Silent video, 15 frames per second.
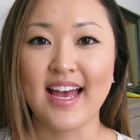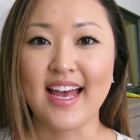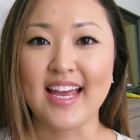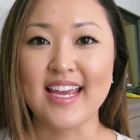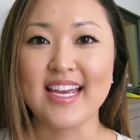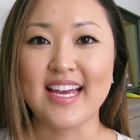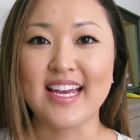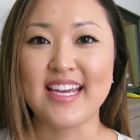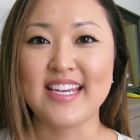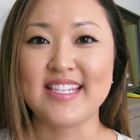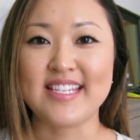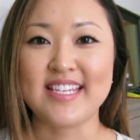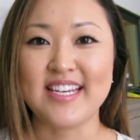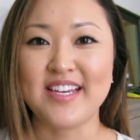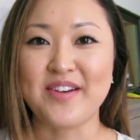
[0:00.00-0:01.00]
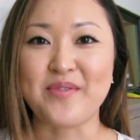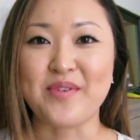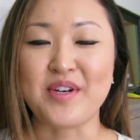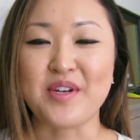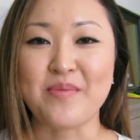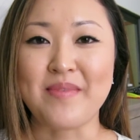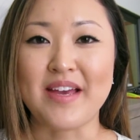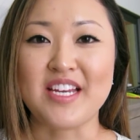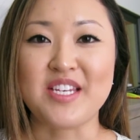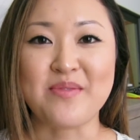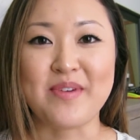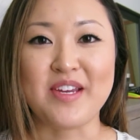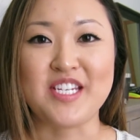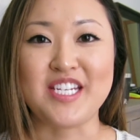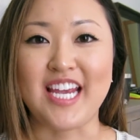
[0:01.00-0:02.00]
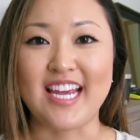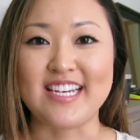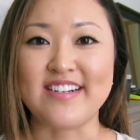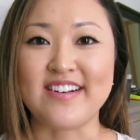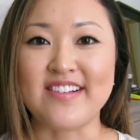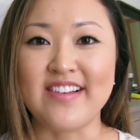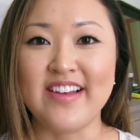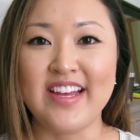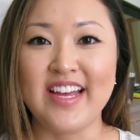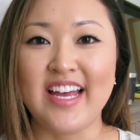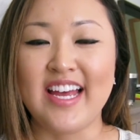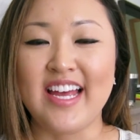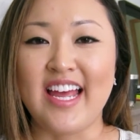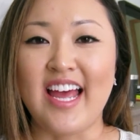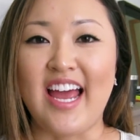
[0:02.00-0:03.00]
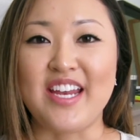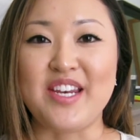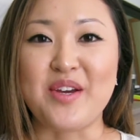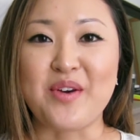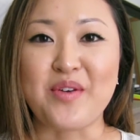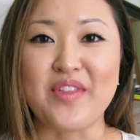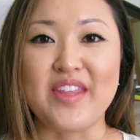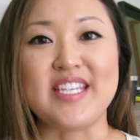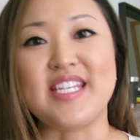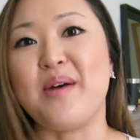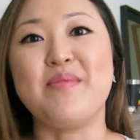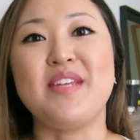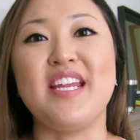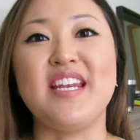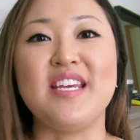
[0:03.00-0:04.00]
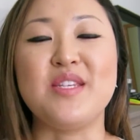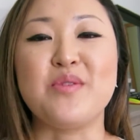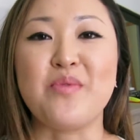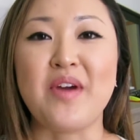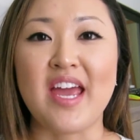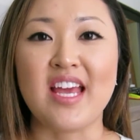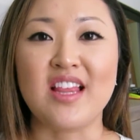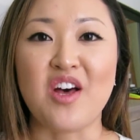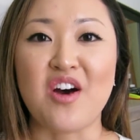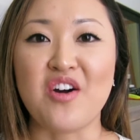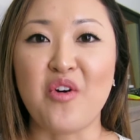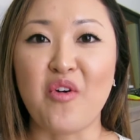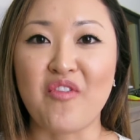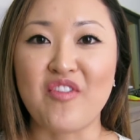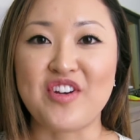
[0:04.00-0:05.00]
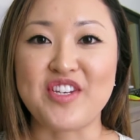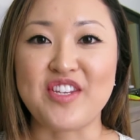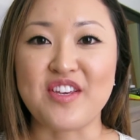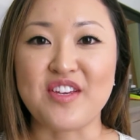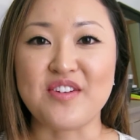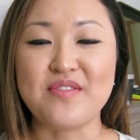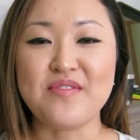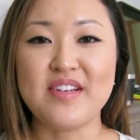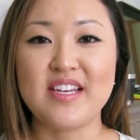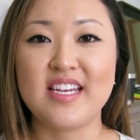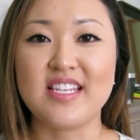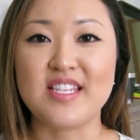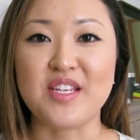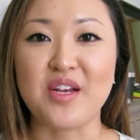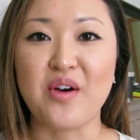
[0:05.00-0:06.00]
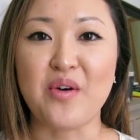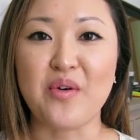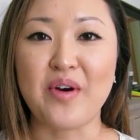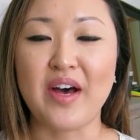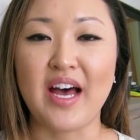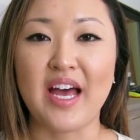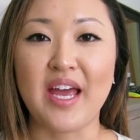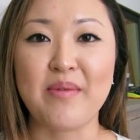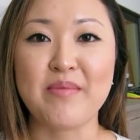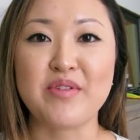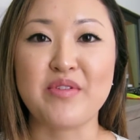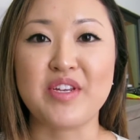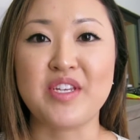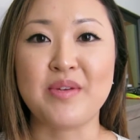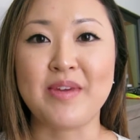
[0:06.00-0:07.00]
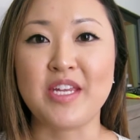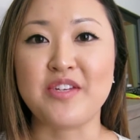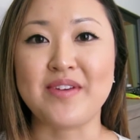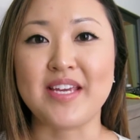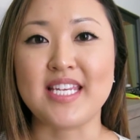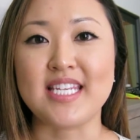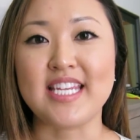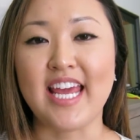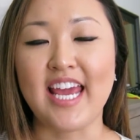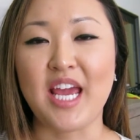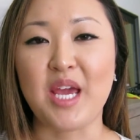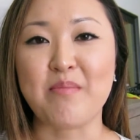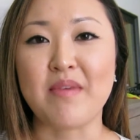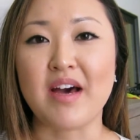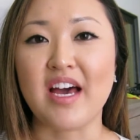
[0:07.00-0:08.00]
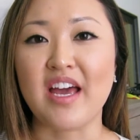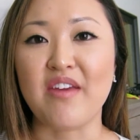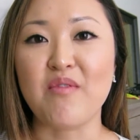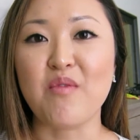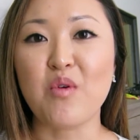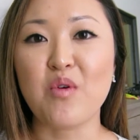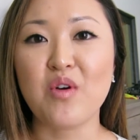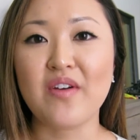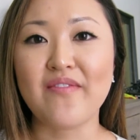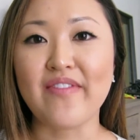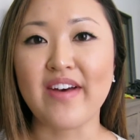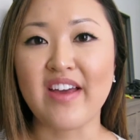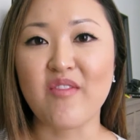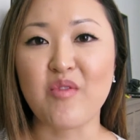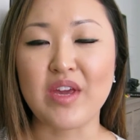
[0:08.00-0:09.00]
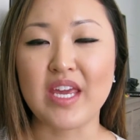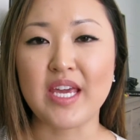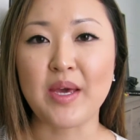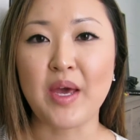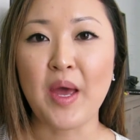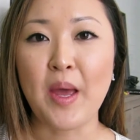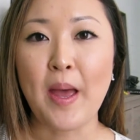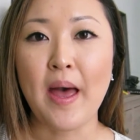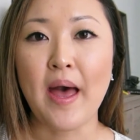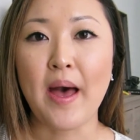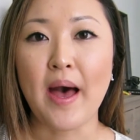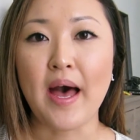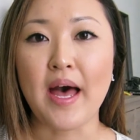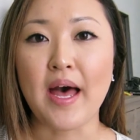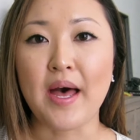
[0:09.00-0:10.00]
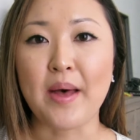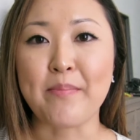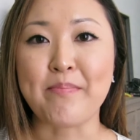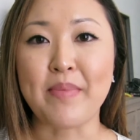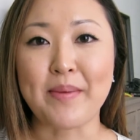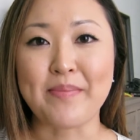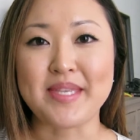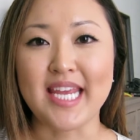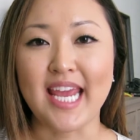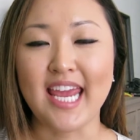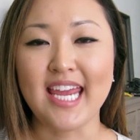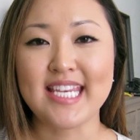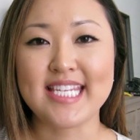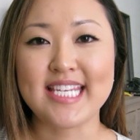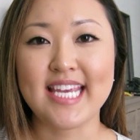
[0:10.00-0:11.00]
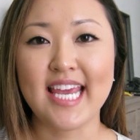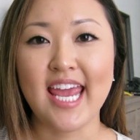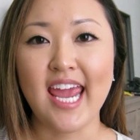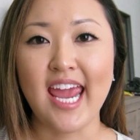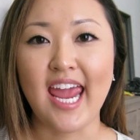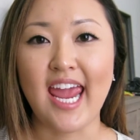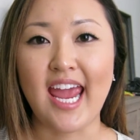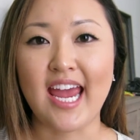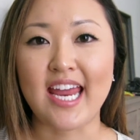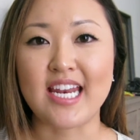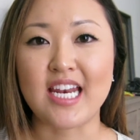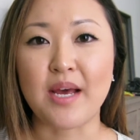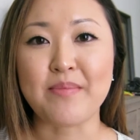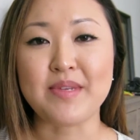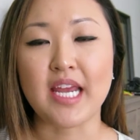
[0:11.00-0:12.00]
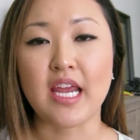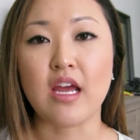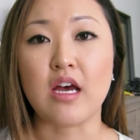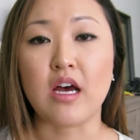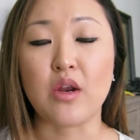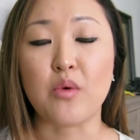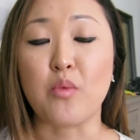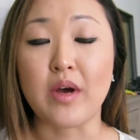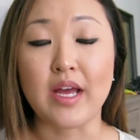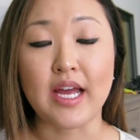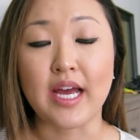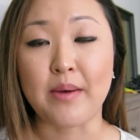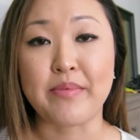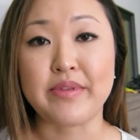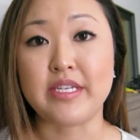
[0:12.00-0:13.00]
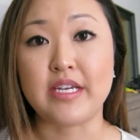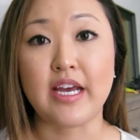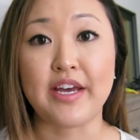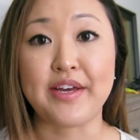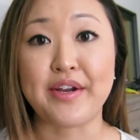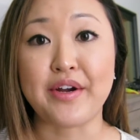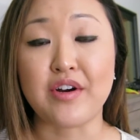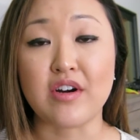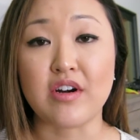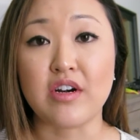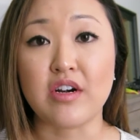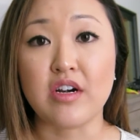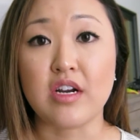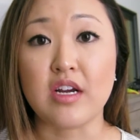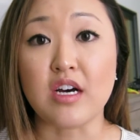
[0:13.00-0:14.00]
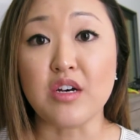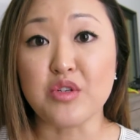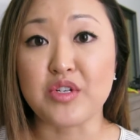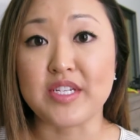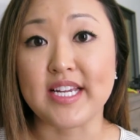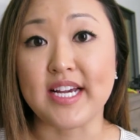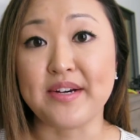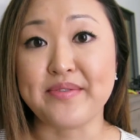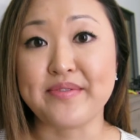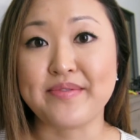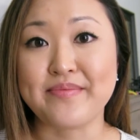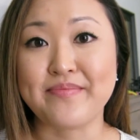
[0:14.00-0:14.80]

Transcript: Hi guys, welcome back to my channel. I know this update is way long overdue, so I'm going to be doing today my 4 and 5 week bump date and an update on what happened at our ultrasound.